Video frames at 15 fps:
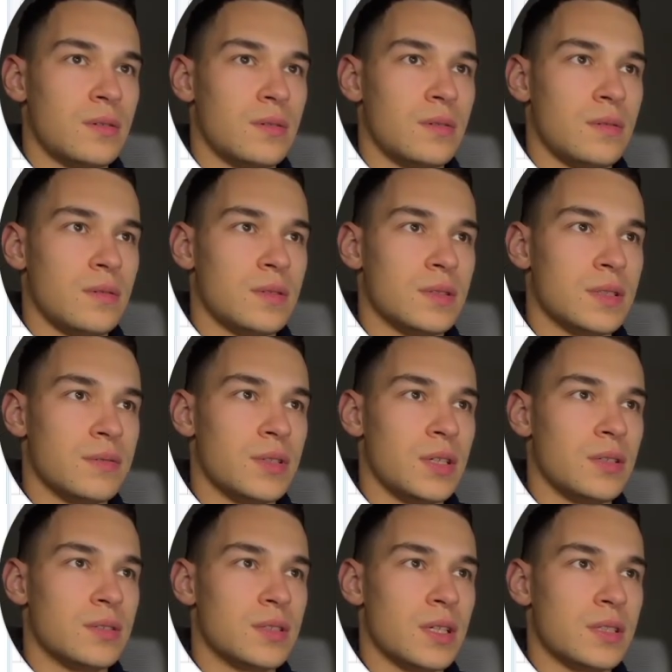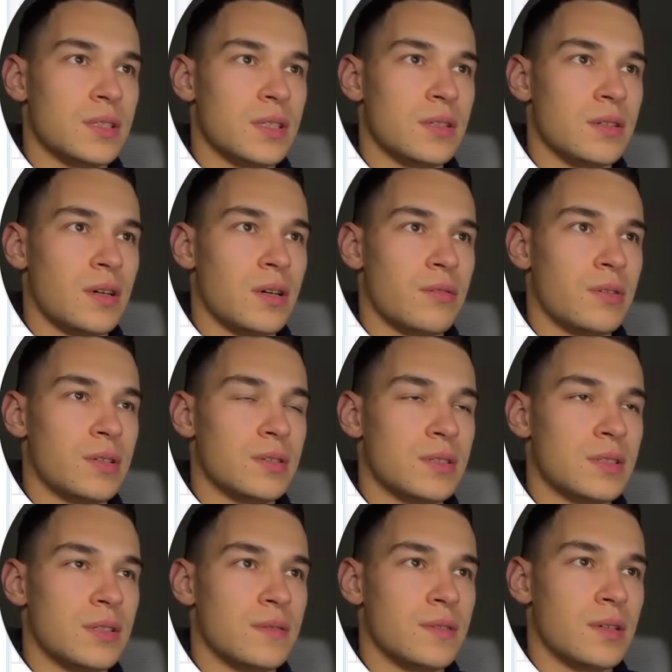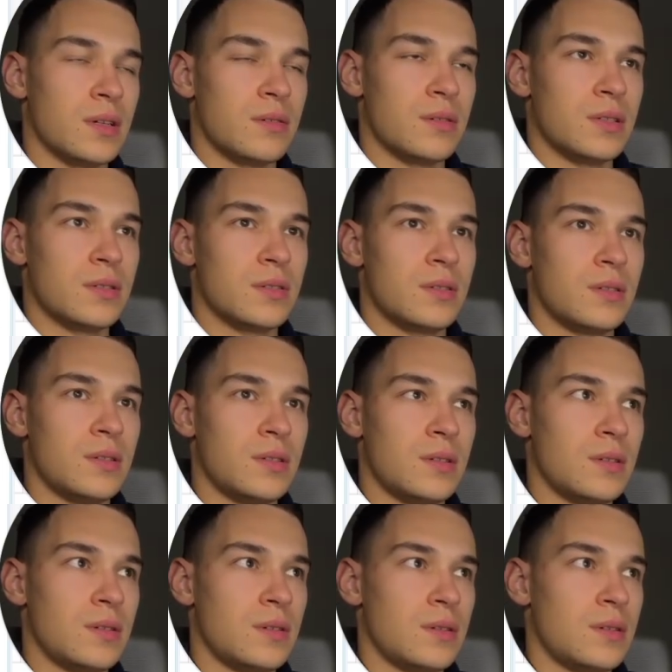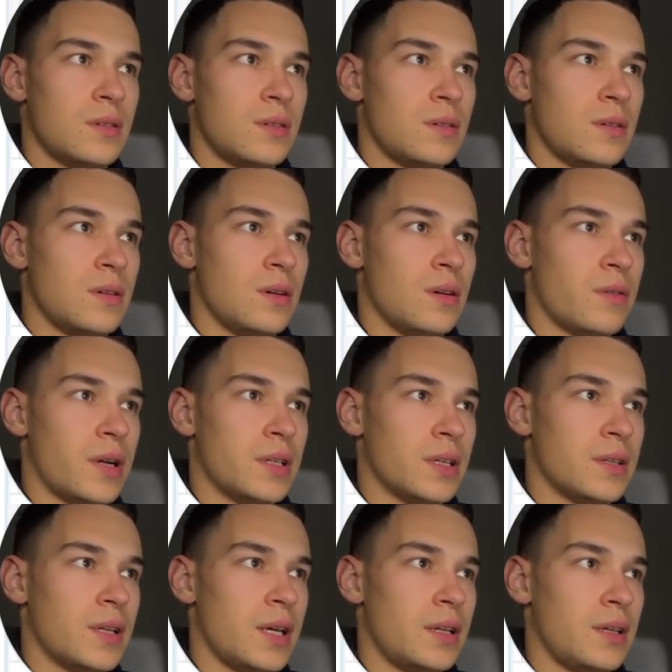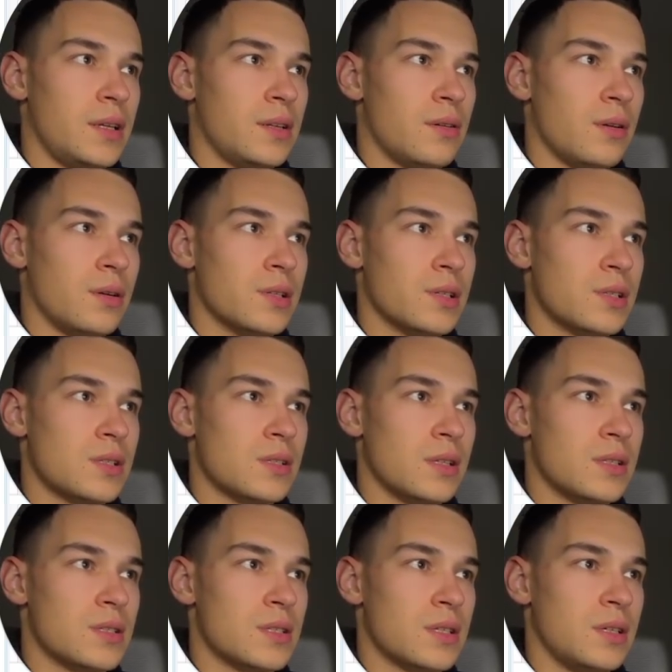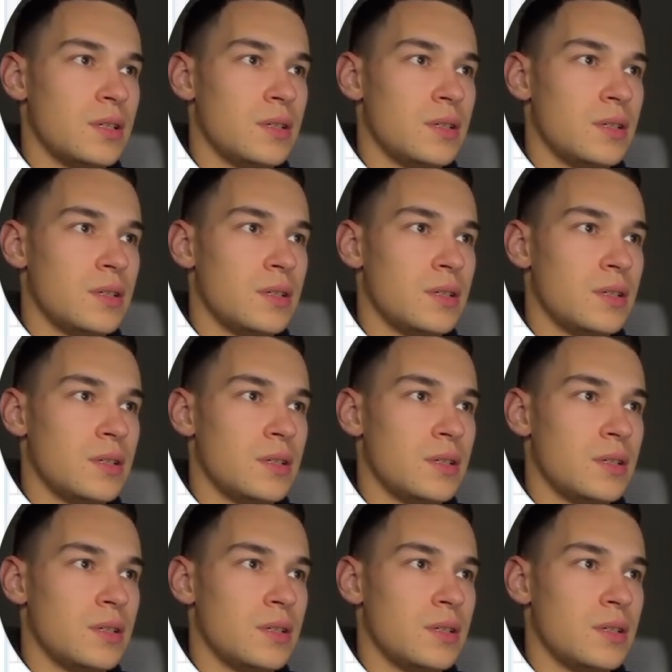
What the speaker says: 17 to 1600, 700. All right, and then in August, let's see.